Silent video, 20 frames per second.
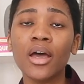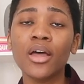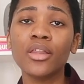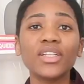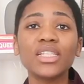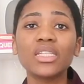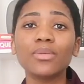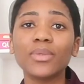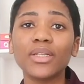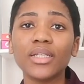
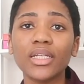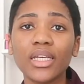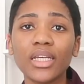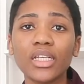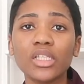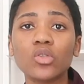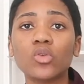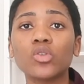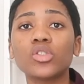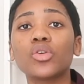Vitamin
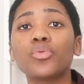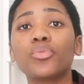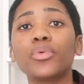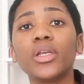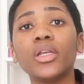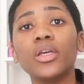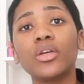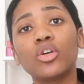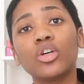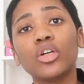E is also
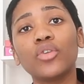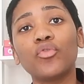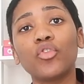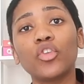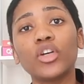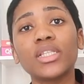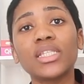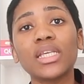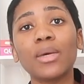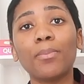really good
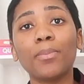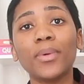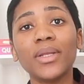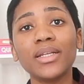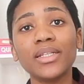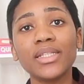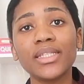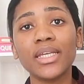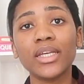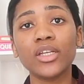for its
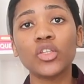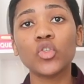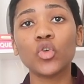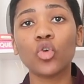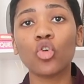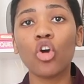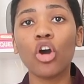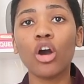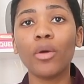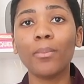ability to
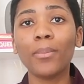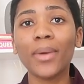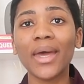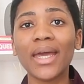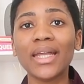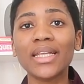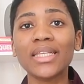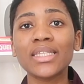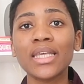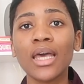
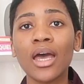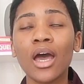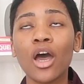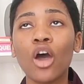combat